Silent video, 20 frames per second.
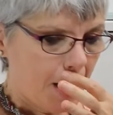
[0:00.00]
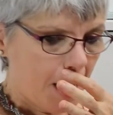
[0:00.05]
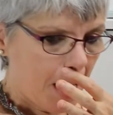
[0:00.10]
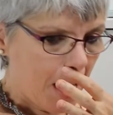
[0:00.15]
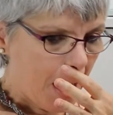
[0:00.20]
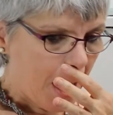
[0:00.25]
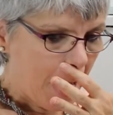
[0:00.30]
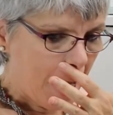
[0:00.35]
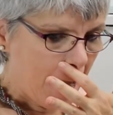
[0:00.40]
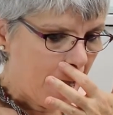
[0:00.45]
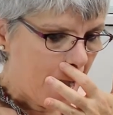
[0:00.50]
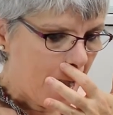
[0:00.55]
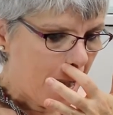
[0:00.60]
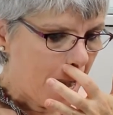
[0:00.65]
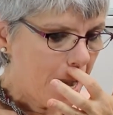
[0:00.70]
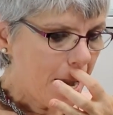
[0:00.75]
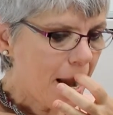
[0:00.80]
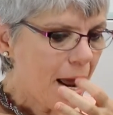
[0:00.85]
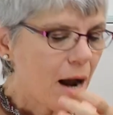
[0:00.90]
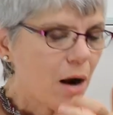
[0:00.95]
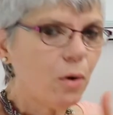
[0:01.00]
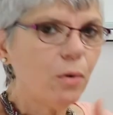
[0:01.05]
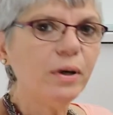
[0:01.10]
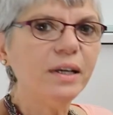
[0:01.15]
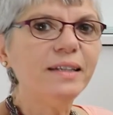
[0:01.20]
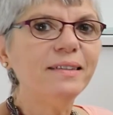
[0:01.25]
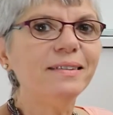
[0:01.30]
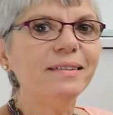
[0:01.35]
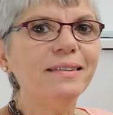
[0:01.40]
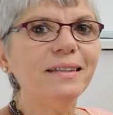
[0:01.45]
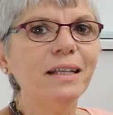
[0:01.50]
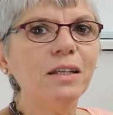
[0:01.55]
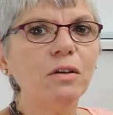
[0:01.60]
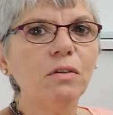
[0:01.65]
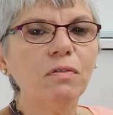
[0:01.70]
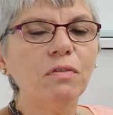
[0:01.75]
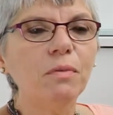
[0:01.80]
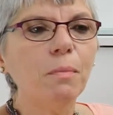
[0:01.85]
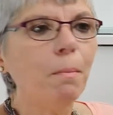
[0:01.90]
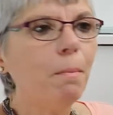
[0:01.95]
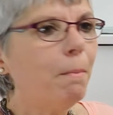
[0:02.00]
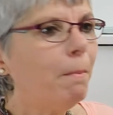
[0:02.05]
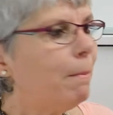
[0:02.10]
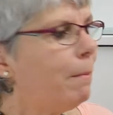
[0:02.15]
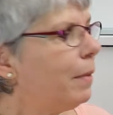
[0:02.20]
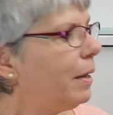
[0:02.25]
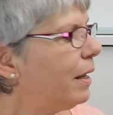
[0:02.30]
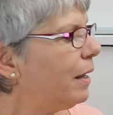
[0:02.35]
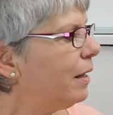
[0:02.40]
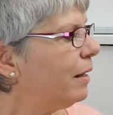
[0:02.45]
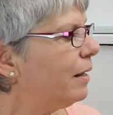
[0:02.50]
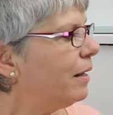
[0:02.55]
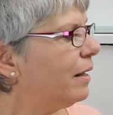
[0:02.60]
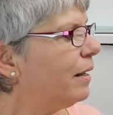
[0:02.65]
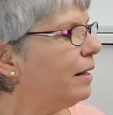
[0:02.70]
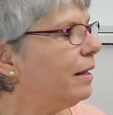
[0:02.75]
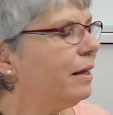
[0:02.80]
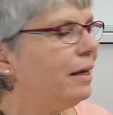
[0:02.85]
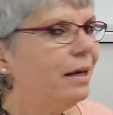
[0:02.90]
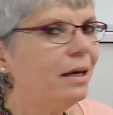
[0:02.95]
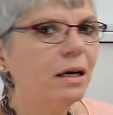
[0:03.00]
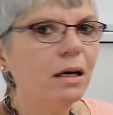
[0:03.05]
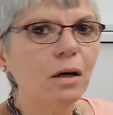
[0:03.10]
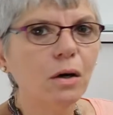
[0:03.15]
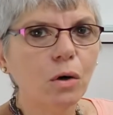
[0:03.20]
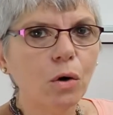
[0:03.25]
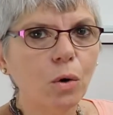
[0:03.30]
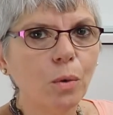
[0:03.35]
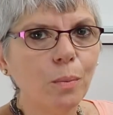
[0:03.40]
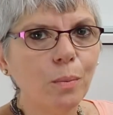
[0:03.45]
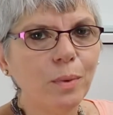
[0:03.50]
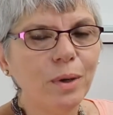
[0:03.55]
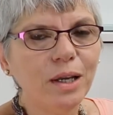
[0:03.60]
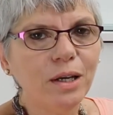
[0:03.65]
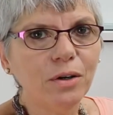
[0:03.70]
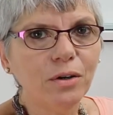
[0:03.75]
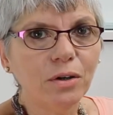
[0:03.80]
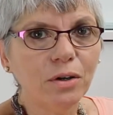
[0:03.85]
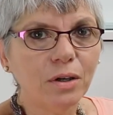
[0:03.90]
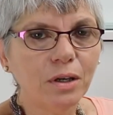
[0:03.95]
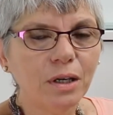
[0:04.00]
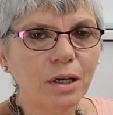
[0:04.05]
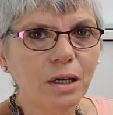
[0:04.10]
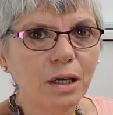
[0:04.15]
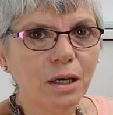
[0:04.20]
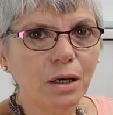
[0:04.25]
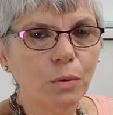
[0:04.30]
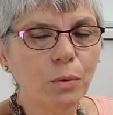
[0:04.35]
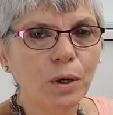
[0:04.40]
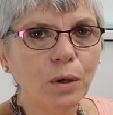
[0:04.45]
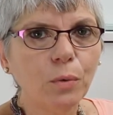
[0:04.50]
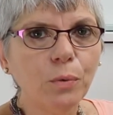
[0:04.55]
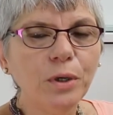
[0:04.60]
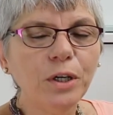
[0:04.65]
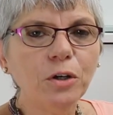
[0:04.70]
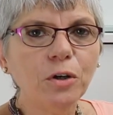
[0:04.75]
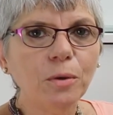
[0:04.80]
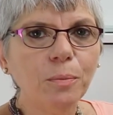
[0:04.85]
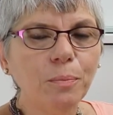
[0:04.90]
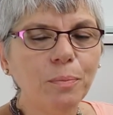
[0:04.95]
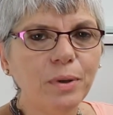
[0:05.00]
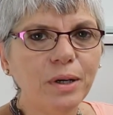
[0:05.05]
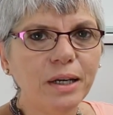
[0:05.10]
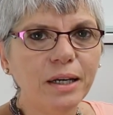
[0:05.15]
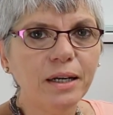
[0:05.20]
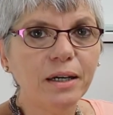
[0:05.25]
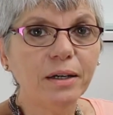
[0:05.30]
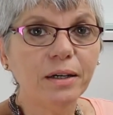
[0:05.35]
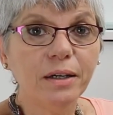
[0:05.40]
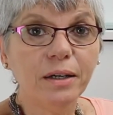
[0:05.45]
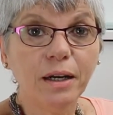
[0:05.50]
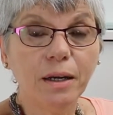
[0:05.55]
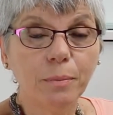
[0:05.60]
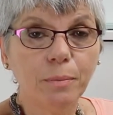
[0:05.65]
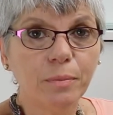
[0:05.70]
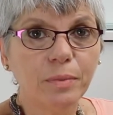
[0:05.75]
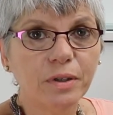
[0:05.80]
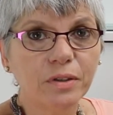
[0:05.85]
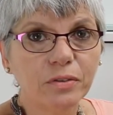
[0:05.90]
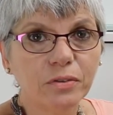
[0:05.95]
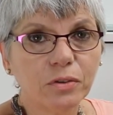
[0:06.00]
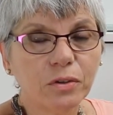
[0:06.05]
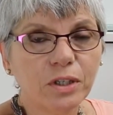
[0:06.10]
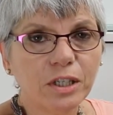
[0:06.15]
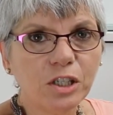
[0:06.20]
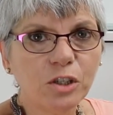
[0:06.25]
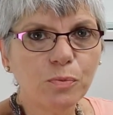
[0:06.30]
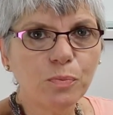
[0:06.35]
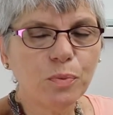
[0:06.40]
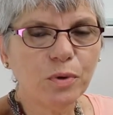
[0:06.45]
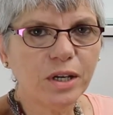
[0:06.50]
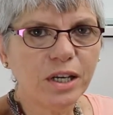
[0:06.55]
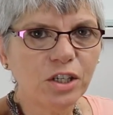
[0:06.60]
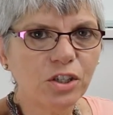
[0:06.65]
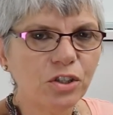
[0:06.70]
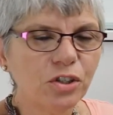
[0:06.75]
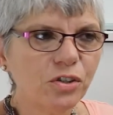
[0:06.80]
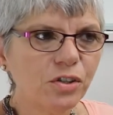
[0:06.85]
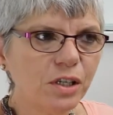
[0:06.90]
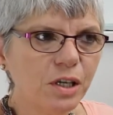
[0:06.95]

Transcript: Now, instead of más que o menos que, when we compare numbers or expressions